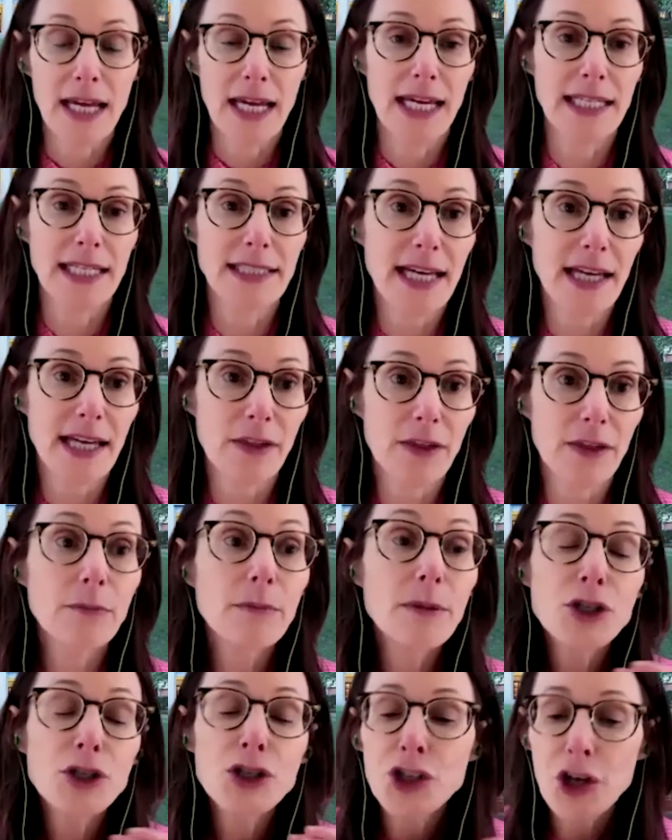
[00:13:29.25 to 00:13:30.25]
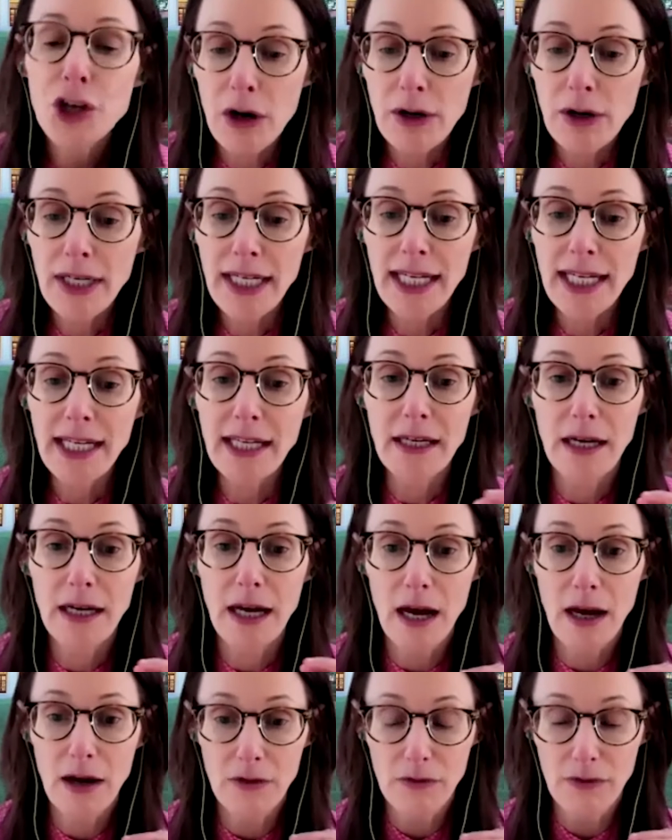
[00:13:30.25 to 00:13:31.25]
is that the majority
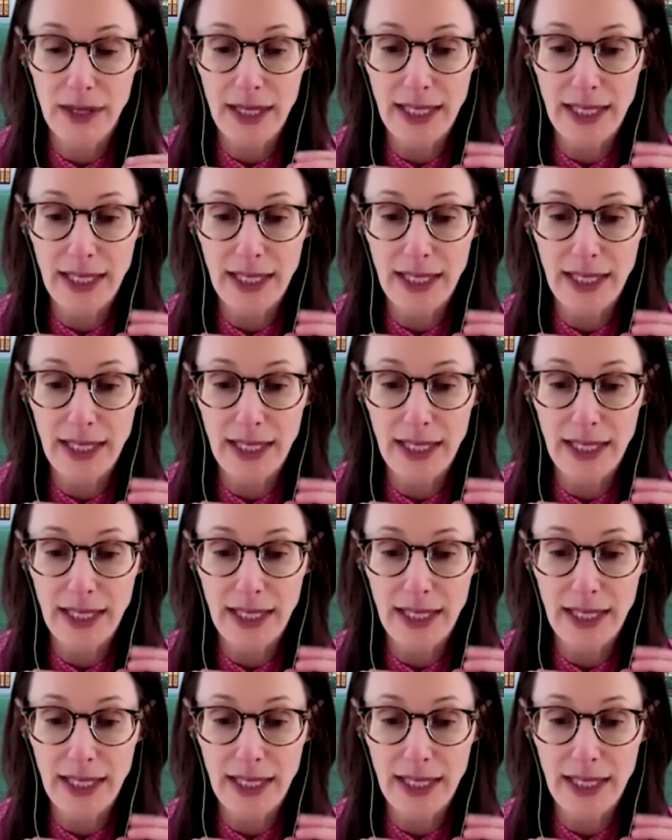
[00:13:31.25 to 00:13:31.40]
of